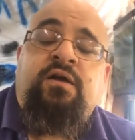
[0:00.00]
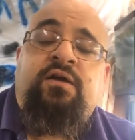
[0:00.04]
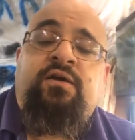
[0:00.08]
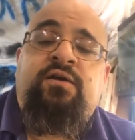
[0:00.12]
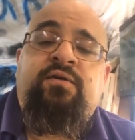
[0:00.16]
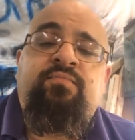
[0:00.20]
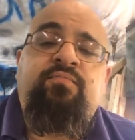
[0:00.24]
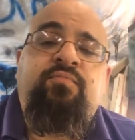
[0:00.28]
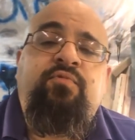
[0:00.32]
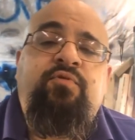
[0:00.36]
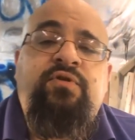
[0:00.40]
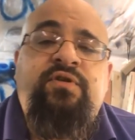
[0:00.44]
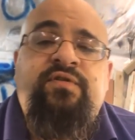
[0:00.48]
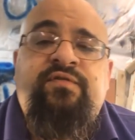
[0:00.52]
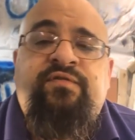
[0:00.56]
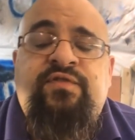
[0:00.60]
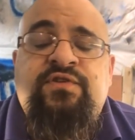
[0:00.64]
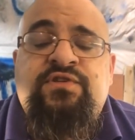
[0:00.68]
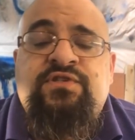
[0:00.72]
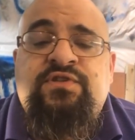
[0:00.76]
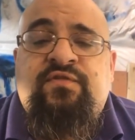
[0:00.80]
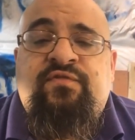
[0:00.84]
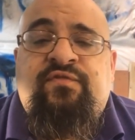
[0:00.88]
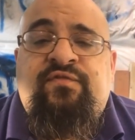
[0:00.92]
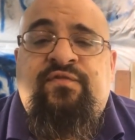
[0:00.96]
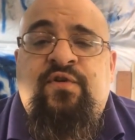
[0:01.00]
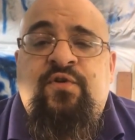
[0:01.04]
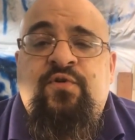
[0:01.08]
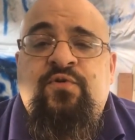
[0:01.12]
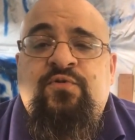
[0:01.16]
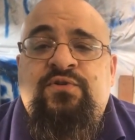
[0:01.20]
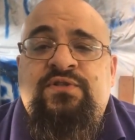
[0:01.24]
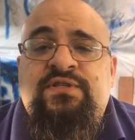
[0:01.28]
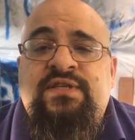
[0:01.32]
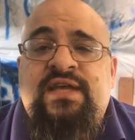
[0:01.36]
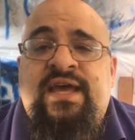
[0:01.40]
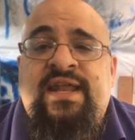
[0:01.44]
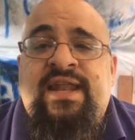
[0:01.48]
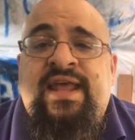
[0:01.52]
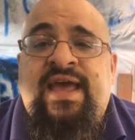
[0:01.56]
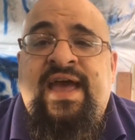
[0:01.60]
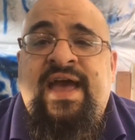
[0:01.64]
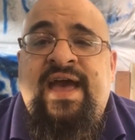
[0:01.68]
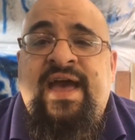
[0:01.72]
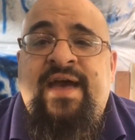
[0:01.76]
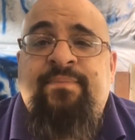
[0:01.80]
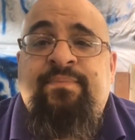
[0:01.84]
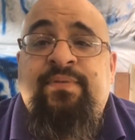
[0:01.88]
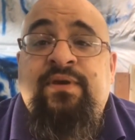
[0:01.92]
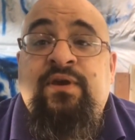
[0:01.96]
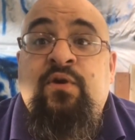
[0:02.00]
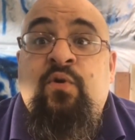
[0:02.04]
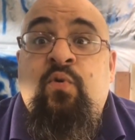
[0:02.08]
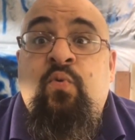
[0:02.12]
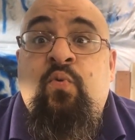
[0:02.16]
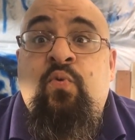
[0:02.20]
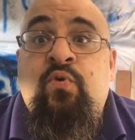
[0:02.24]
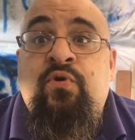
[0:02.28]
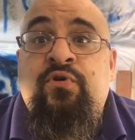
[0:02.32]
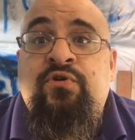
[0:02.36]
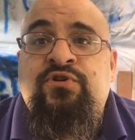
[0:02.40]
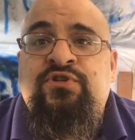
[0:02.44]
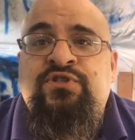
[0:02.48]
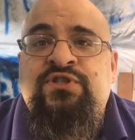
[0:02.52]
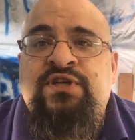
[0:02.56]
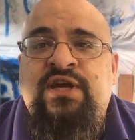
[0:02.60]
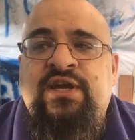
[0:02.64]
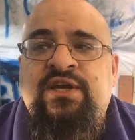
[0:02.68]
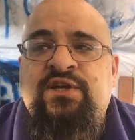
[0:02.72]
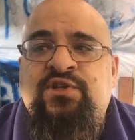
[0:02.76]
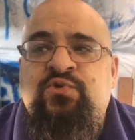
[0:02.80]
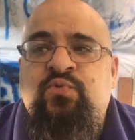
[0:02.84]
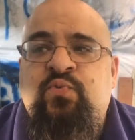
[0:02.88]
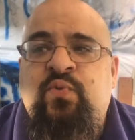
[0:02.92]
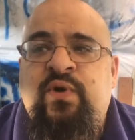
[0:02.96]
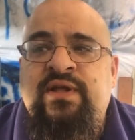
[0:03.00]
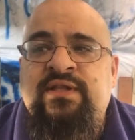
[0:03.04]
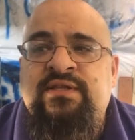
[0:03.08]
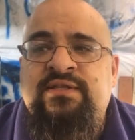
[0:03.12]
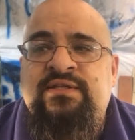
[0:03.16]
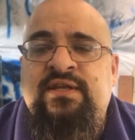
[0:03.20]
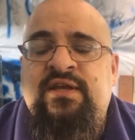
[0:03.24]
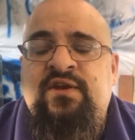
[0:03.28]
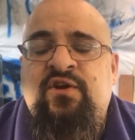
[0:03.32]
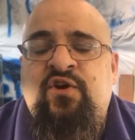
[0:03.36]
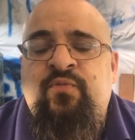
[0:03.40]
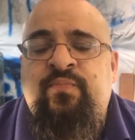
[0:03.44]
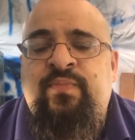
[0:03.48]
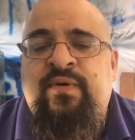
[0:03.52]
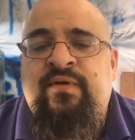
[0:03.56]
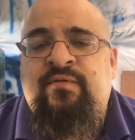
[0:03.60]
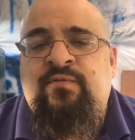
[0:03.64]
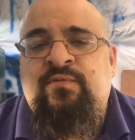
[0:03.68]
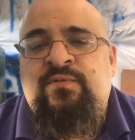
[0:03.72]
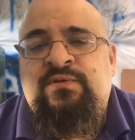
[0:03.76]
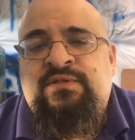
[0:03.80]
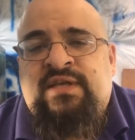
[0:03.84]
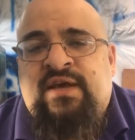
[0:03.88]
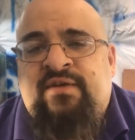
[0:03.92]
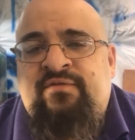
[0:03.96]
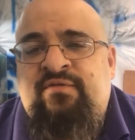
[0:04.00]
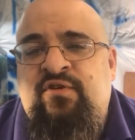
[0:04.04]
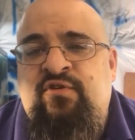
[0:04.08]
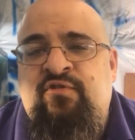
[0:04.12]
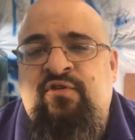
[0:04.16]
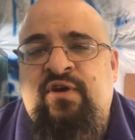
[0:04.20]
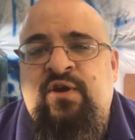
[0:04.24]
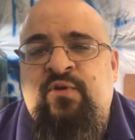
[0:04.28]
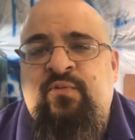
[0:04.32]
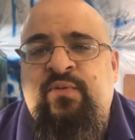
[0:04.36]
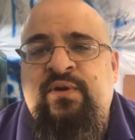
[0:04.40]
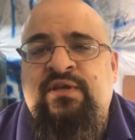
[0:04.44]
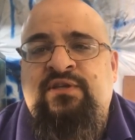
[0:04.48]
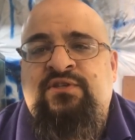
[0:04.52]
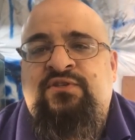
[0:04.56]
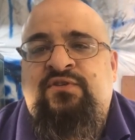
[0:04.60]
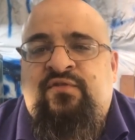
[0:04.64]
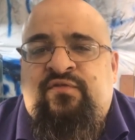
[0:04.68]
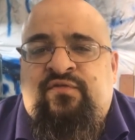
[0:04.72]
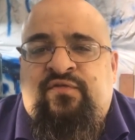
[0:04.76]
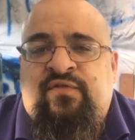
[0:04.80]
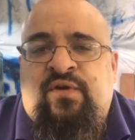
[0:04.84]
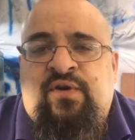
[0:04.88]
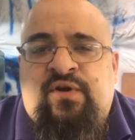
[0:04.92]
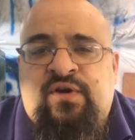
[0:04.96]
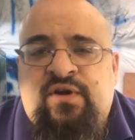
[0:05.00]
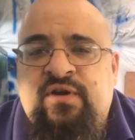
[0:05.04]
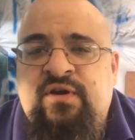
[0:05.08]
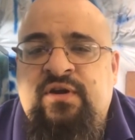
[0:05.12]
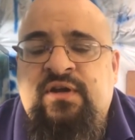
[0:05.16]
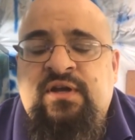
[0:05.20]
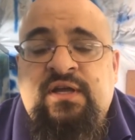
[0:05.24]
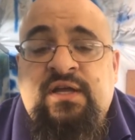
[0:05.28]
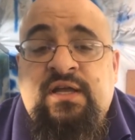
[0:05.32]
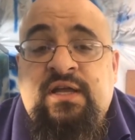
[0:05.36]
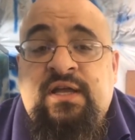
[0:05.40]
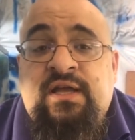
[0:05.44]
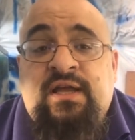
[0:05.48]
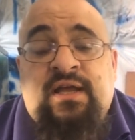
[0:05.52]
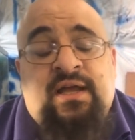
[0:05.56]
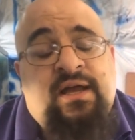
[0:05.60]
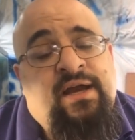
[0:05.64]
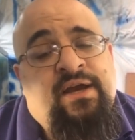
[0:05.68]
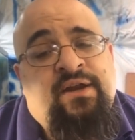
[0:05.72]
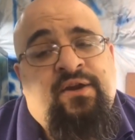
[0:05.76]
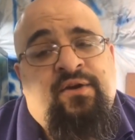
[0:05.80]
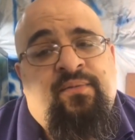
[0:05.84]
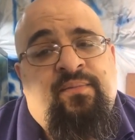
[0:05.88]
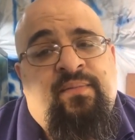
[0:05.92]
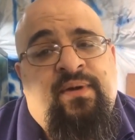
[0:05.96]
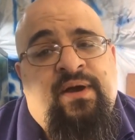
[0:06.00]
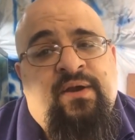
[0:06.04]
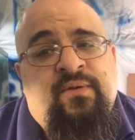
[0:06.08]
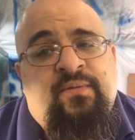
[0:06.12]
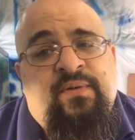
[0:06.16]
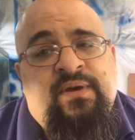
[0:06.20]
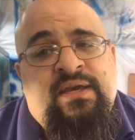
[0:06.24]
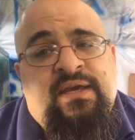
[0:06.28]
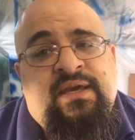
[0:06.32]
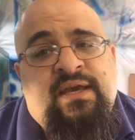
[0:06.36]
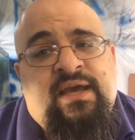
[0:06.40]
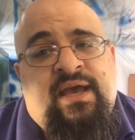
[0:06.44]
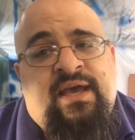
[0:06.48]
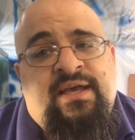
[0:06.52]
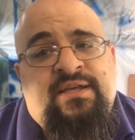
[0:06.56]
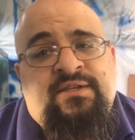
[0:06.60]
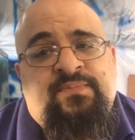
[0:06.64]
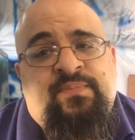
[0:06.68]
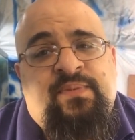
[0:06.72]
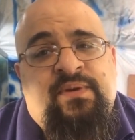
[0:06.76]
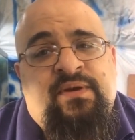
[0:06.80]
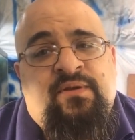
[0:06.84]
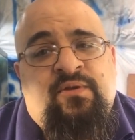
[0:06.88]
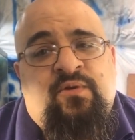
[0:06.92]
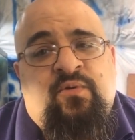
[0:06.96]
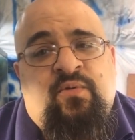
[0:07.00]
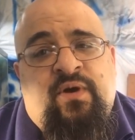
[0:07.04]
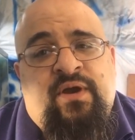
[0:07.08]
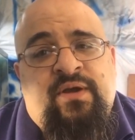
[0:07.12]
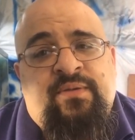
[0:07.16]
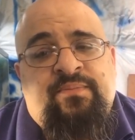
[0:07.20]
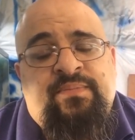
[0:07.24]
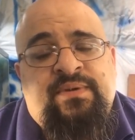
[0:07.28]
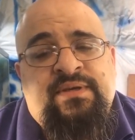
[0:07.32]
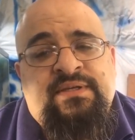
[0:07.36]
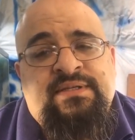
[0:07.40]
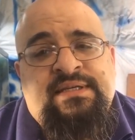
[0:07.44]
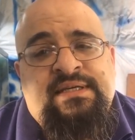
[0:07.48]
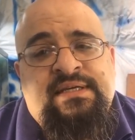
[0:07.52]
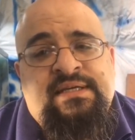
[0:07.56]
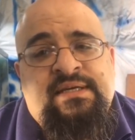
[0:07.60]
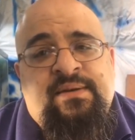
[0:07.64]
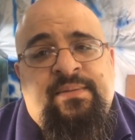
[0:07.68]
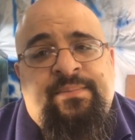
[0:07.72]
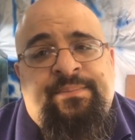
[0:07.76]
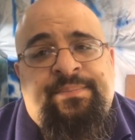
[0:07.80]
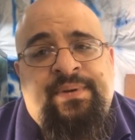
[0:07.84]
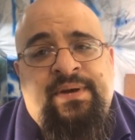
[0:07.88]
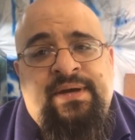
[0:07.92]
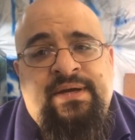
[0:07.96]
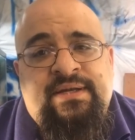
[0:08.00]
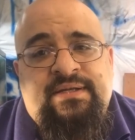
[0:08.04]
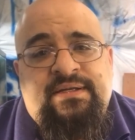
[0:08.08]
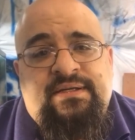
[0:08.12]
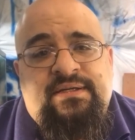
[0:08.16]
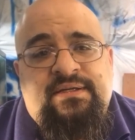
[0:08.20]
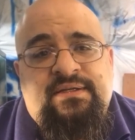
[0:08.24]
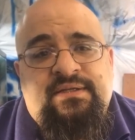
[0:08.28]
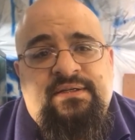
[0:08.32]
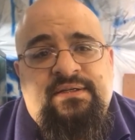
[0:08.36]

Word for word: Good morning, fishy folks, and happy Water Change Wednesday. Hope everyone's having a great week so far. I know my week has been quite busy, but